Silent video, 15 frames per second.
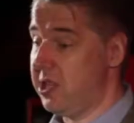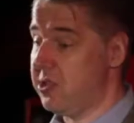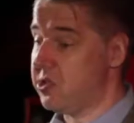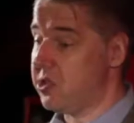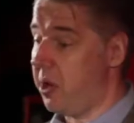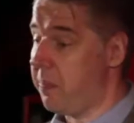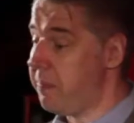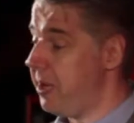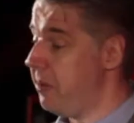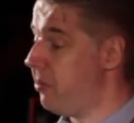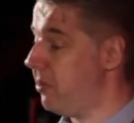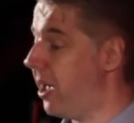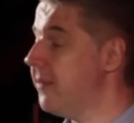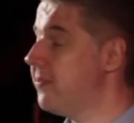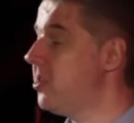some people,
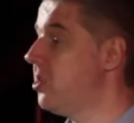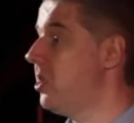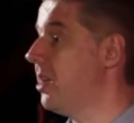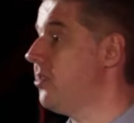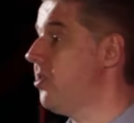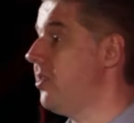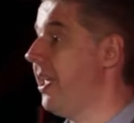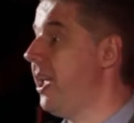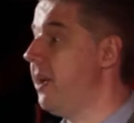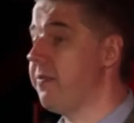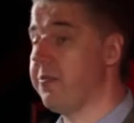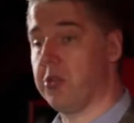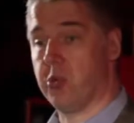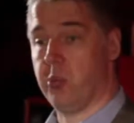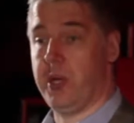I've suggested they have
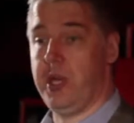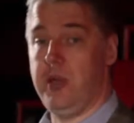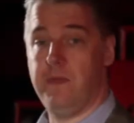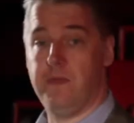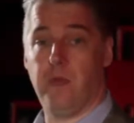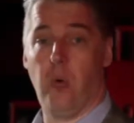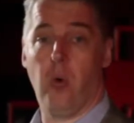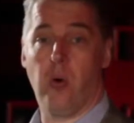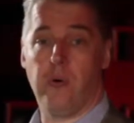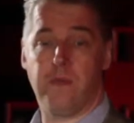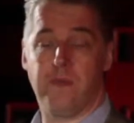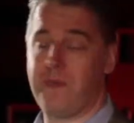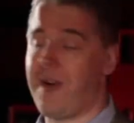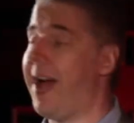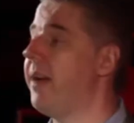3, 4,
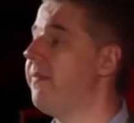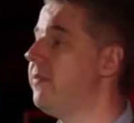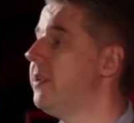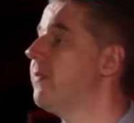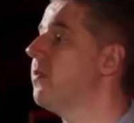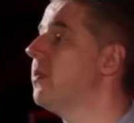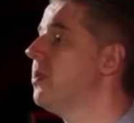5 different